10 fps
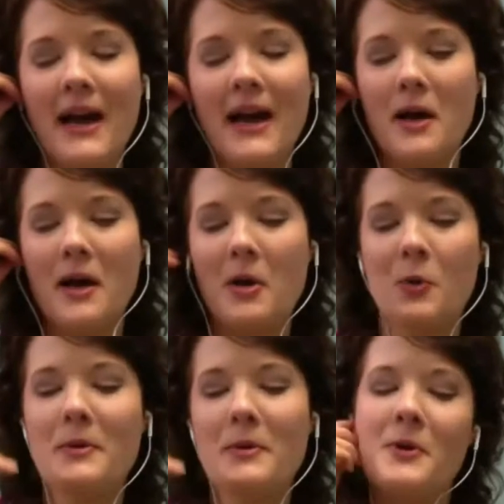in my
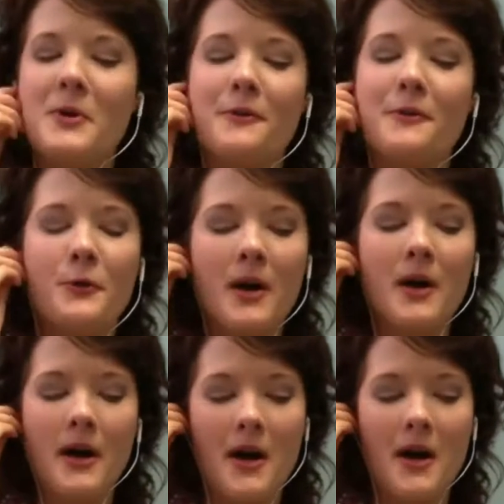appointment book
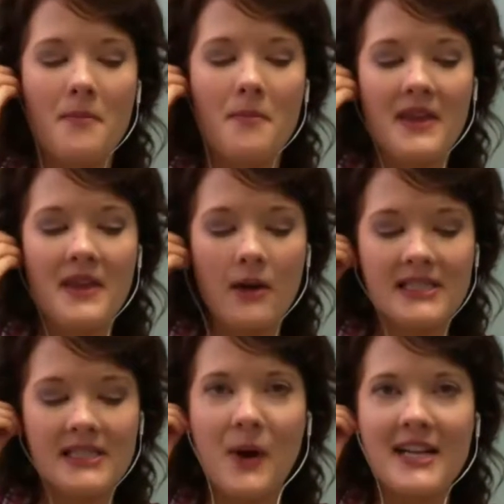for the
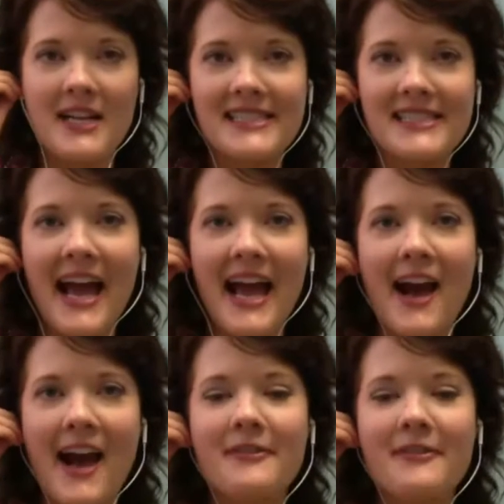counseling practice. I
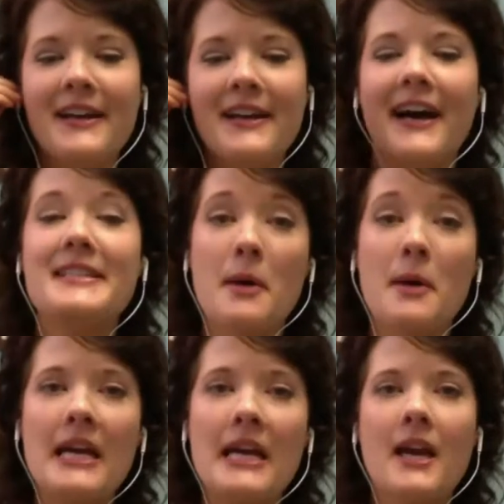have a
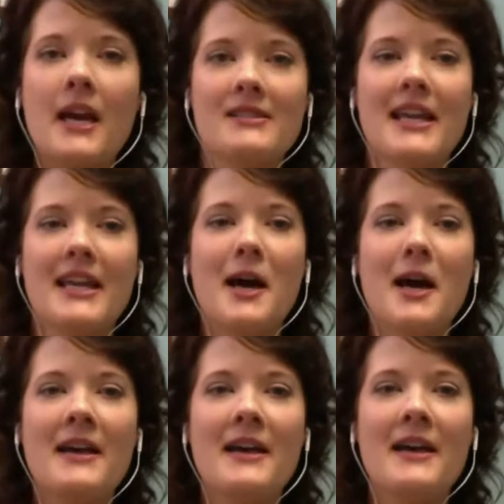dummy account set
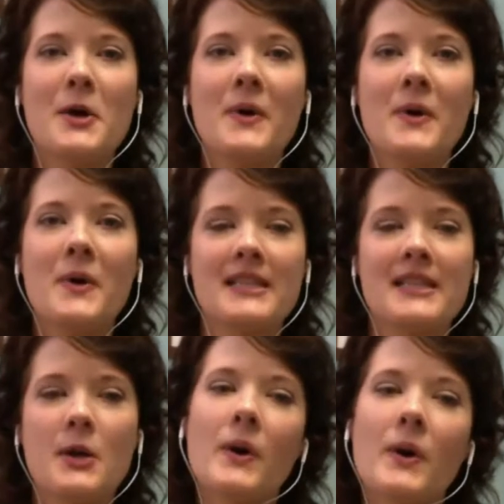up, and so it's
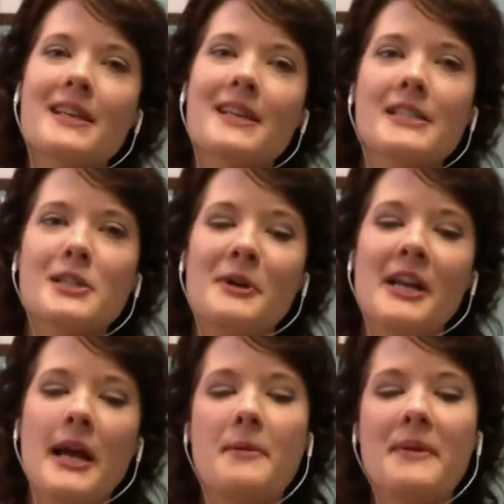like, what is the
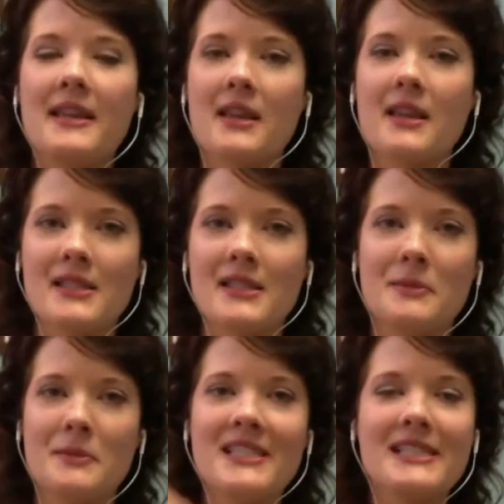customer name? I'm like, the
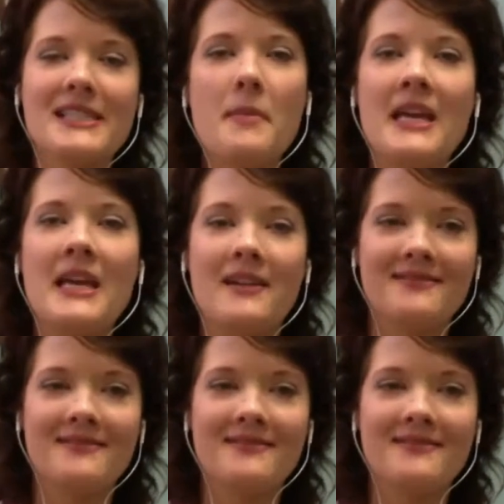customer is dummy.